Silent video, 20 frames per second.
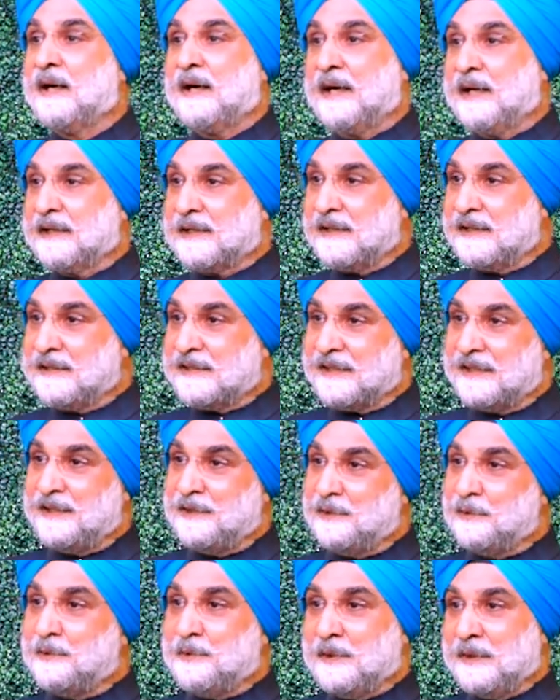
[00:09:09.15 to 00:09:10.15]
I can tell
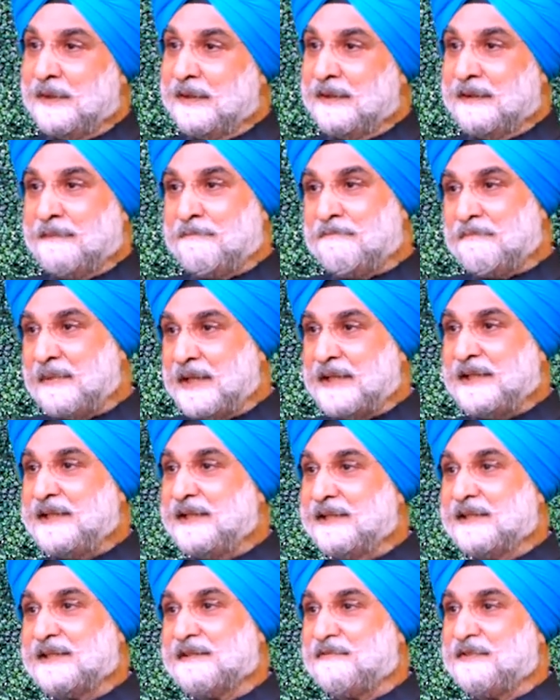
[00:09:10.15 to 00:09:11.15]
you,
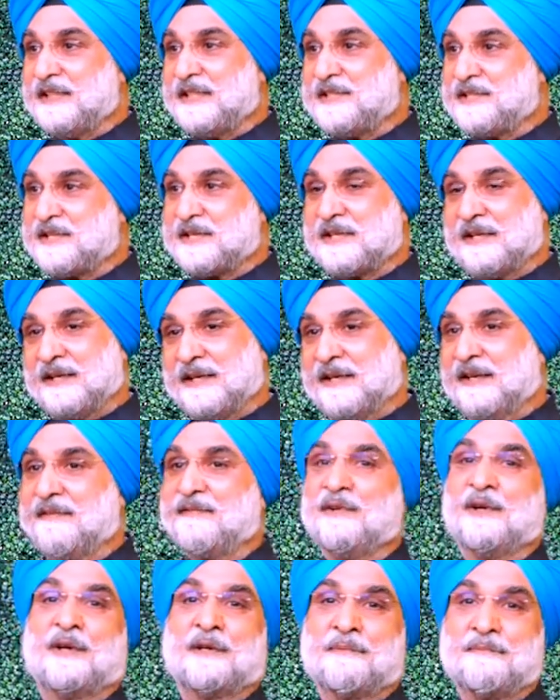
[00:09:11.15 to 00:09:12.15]
many in the West
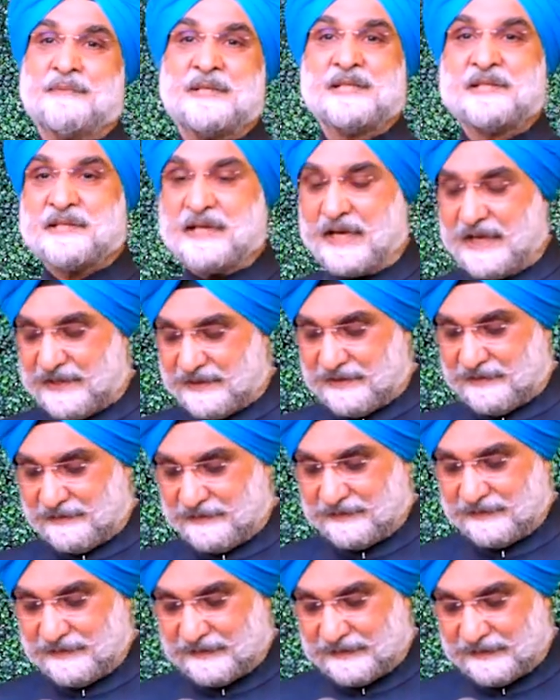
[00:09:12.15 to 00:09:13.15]
have not missed that.
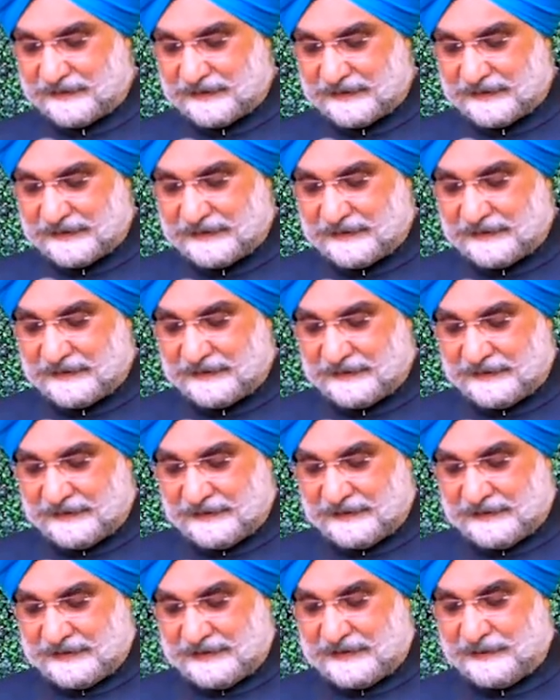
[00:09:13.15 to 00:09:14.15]

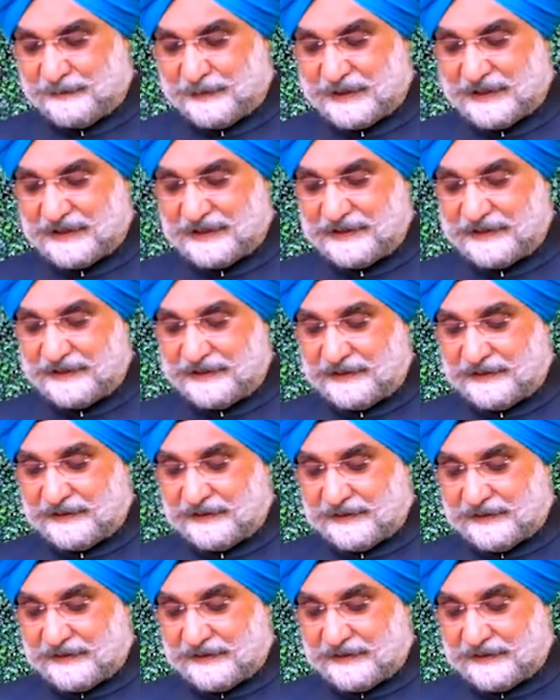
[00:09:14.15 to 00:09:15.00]
Similarly,